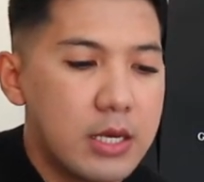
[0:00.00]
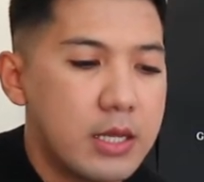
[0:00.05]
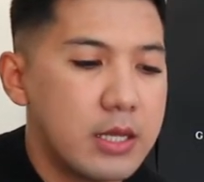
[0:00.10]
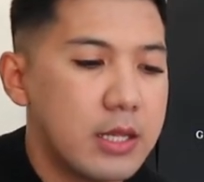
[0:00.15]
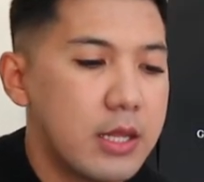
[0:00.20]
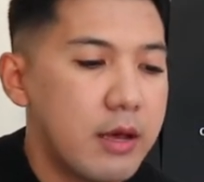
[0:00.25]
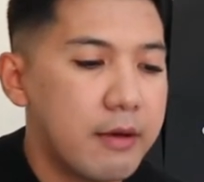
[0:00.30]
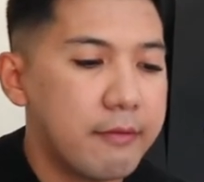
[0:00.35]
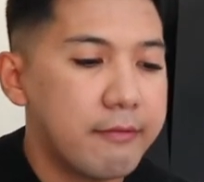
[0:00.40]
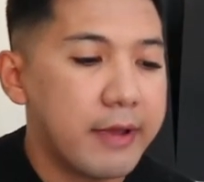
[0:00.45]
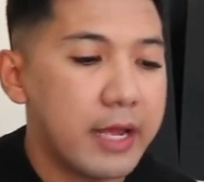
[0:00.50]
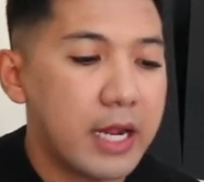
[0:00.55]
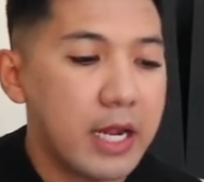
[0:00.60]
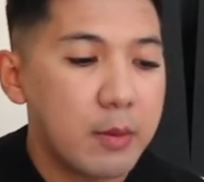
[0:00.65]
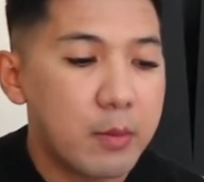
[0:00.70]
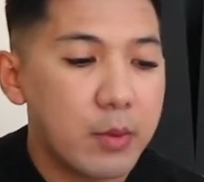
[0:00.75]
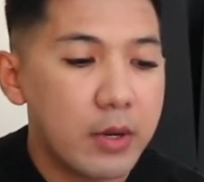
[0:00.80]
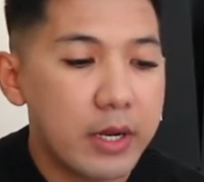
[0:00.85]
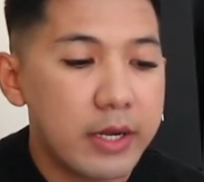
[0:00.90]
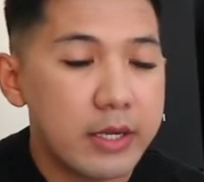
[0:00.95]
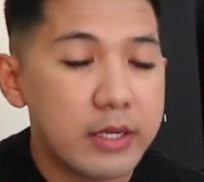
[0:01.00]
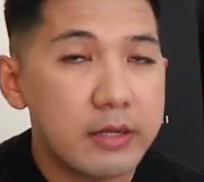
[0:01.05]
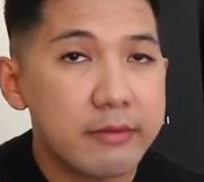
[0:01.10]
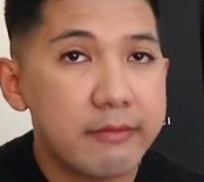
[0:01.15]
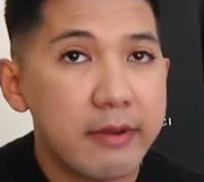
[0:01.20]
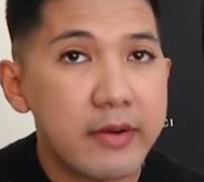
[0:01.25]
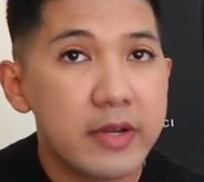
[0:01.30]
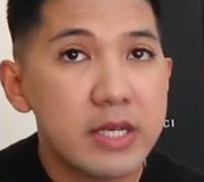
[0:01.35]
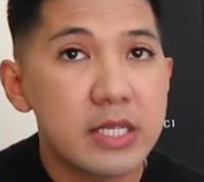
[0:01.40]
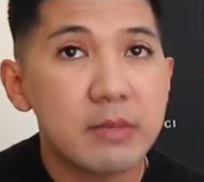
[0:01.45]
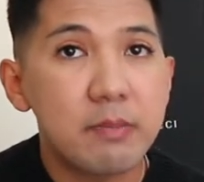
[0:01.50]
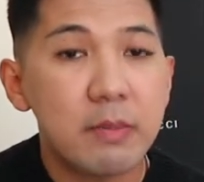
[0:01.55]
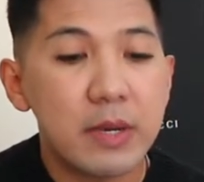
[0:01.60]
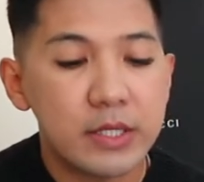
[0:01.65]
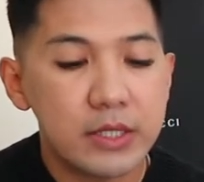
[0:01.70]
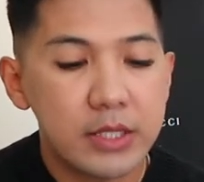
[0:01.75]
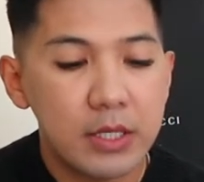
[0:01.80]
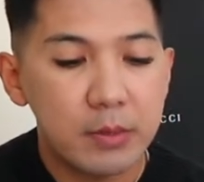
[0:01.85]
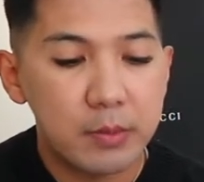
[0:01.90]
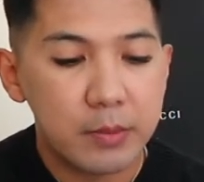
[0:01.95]
Na available in very
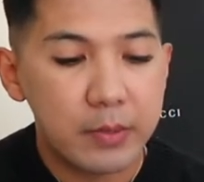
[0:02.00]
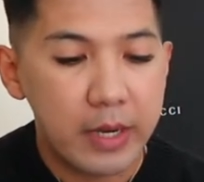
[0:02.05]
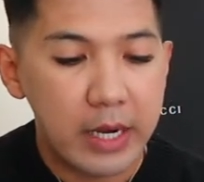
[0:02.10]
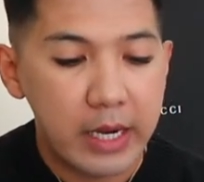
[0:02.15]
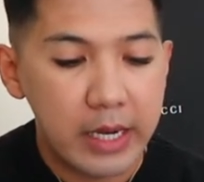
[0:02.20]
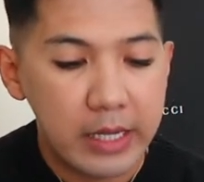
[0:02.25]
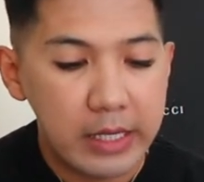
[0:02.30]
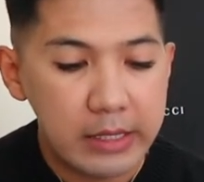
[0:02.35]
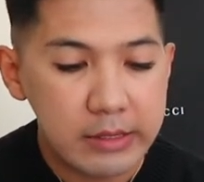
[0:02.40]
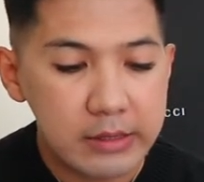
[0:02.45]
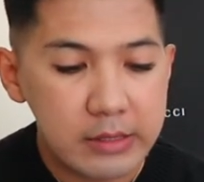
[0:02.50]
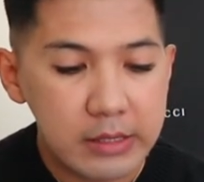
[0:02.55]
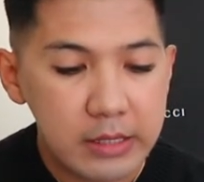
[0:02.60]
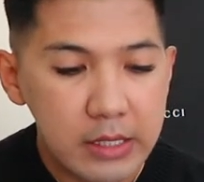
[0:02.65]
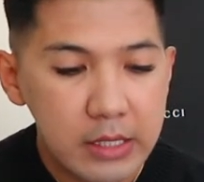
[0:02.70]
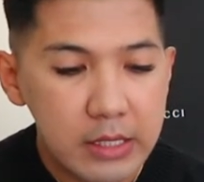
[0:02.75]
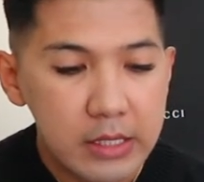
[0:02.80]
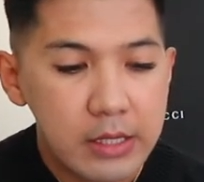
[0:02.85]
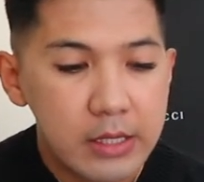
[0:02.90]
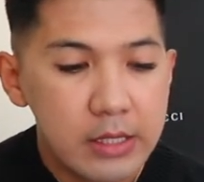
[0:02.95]
special price